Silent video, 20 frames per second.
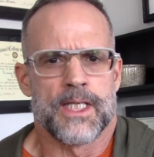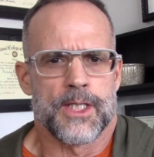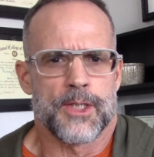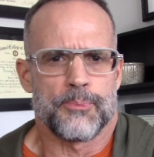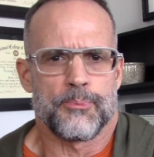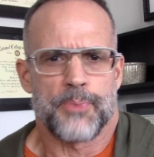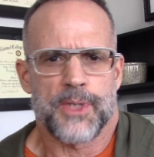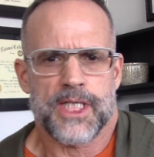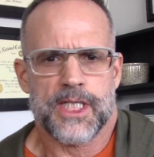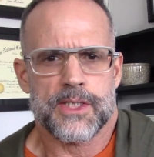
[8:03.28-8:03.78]

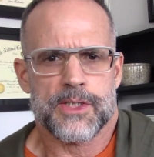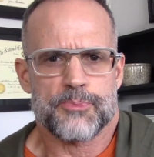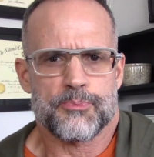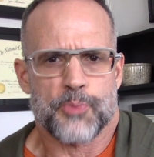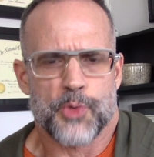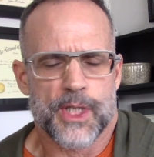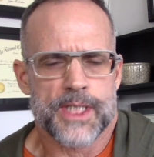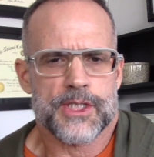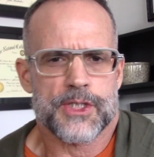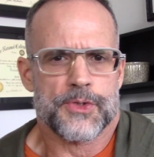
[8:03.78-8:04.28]
Because
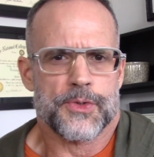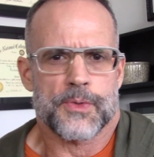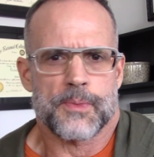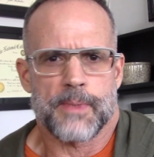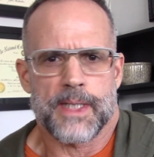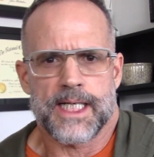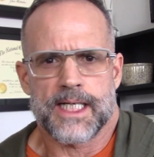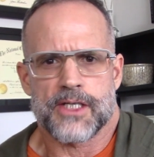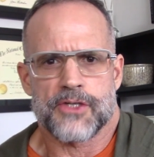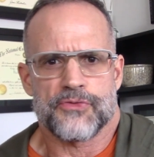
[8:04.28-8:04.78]
breast
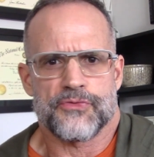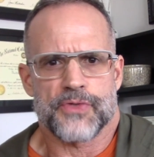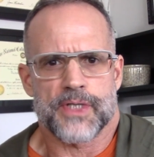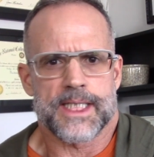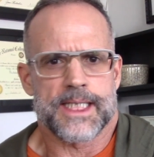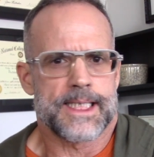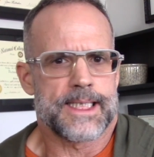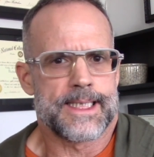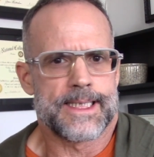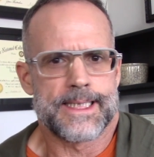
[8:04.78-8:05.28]

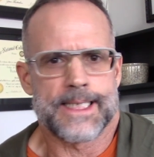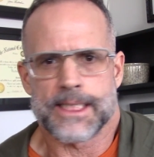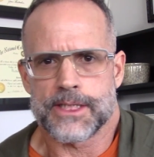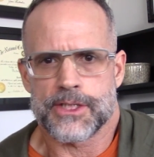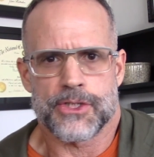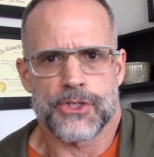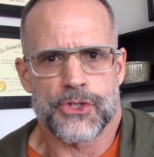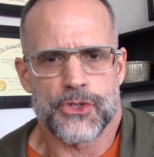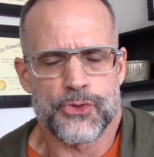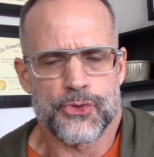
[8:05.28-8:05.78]
thermography
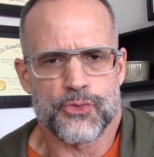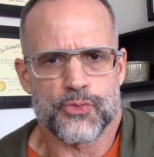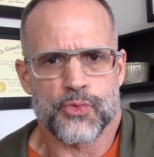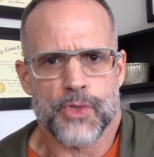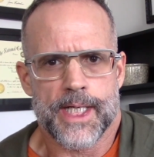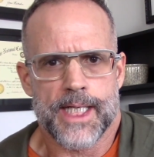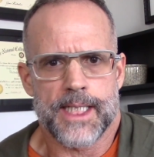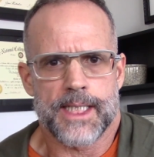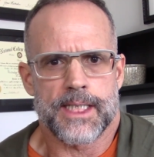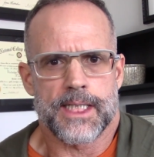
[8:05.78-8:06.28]
doesn't use
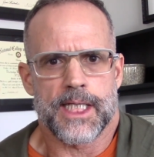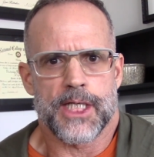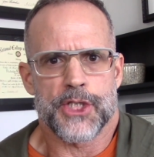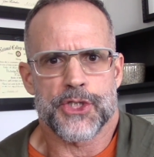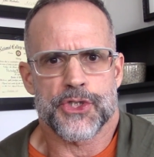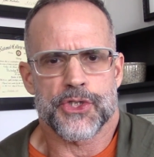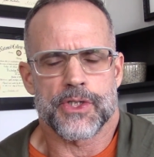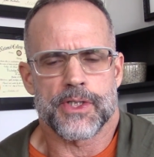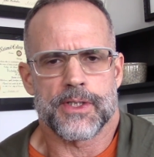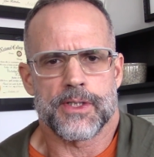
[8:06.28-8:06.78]

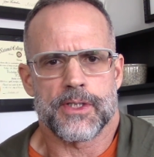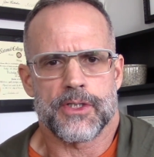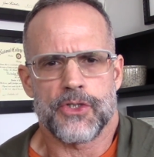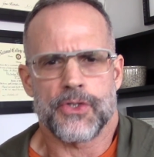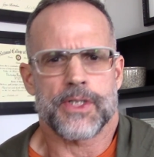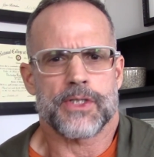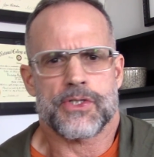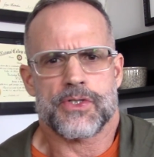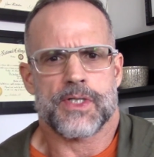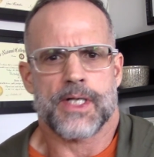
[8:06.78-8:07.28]
radiation,
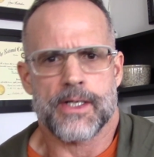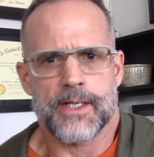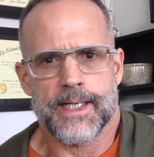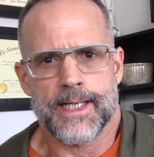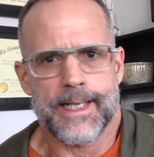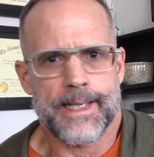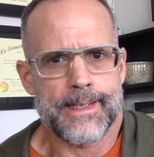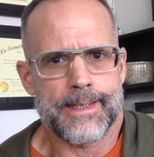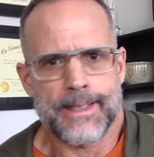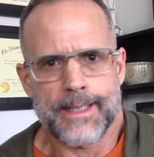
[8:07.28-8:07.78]
you can start
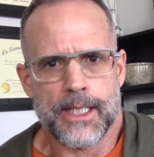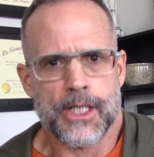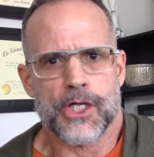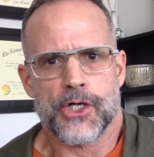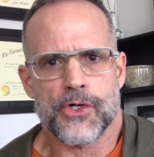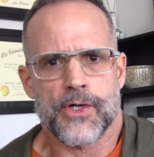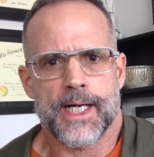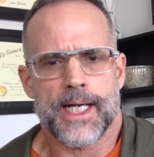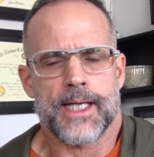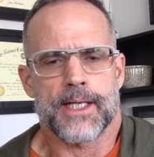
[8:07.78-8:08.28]
it at a
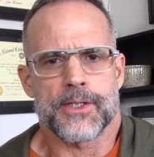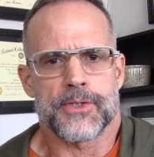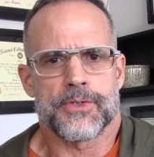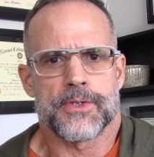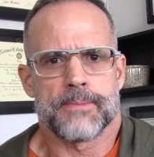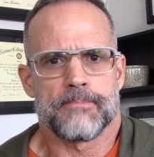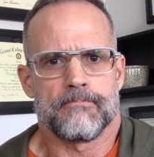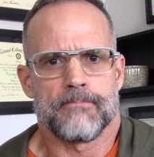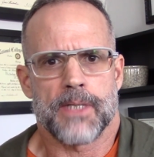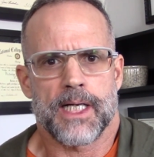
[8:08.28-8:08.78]
younger
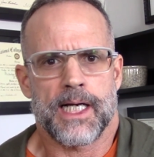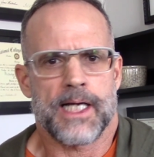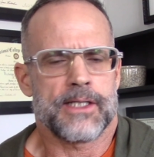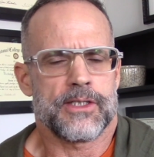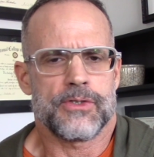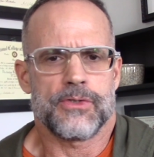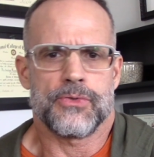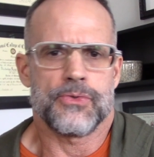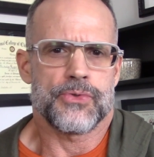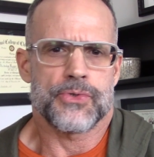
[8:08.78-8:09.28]
age. I
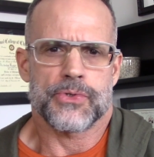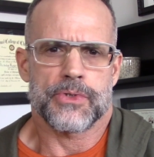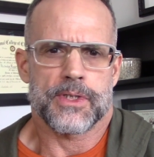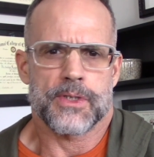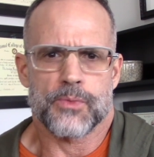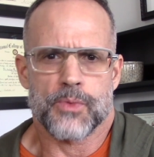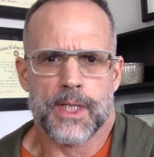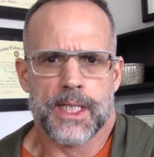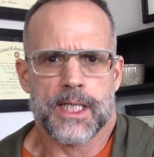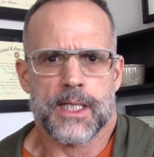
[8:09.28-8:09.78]

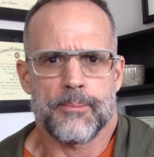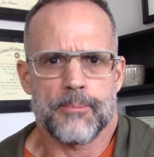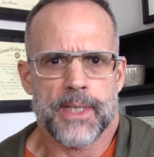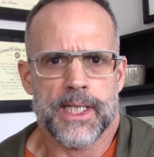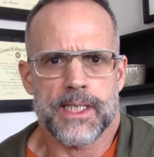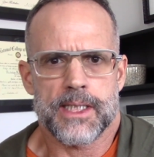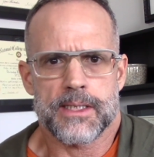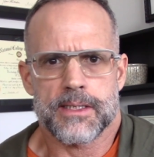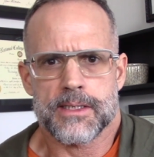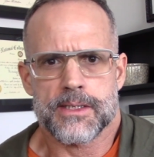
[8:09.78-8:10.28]
usually
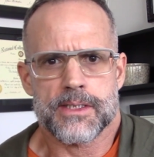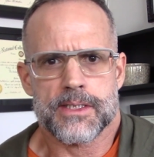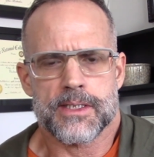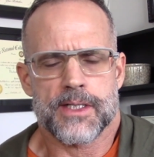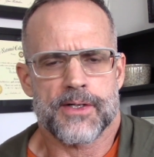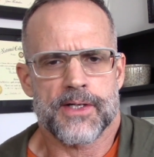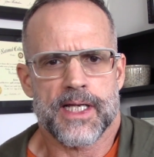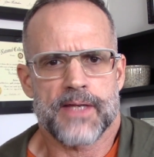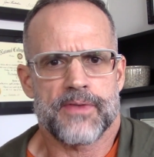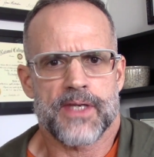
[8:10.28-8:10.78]
recommend to
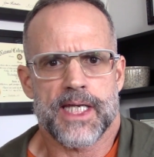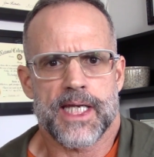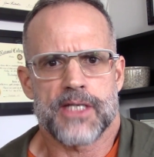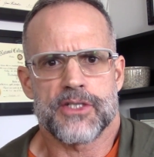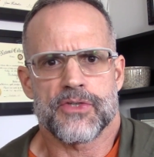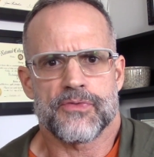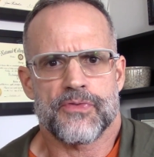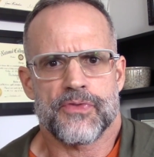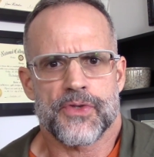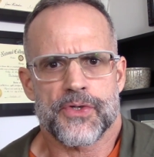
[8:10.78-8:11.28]
start at the
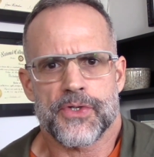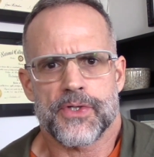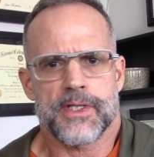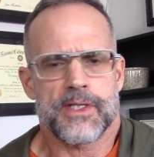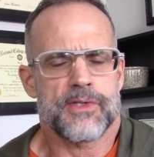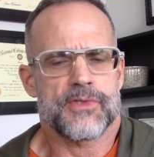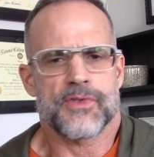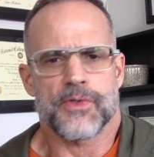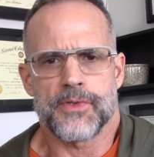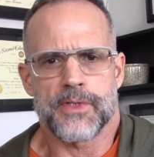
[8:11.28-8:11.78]
age of
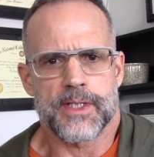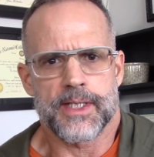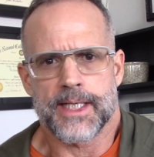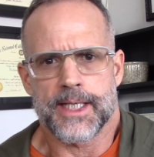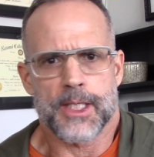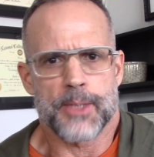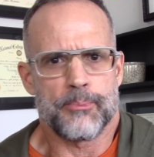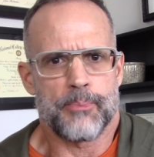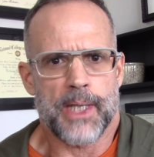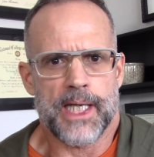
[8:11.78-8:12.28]
30 so you can
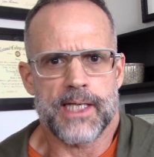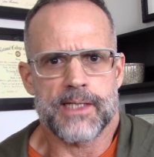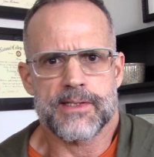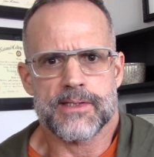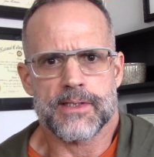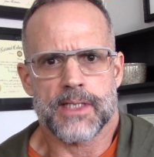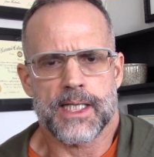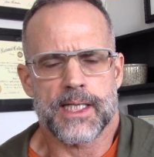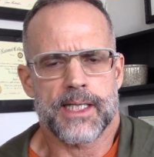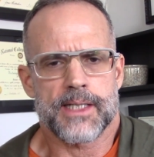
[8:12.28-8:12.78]
get a
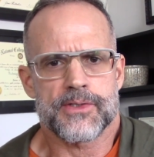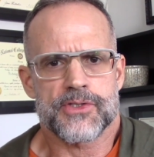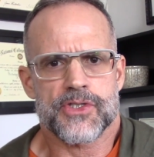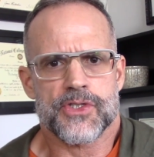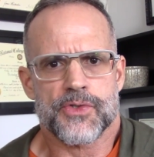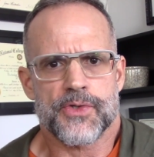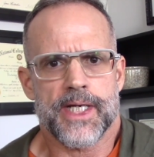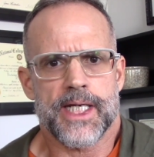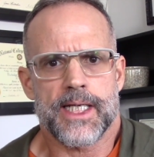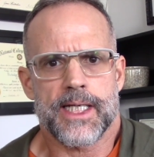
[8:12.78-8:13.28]
baseline
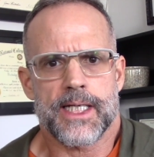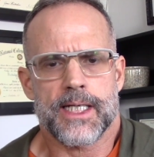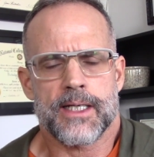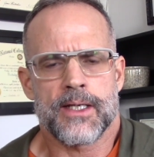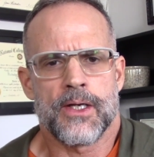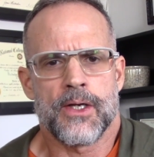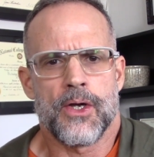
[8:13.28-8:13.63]
screening.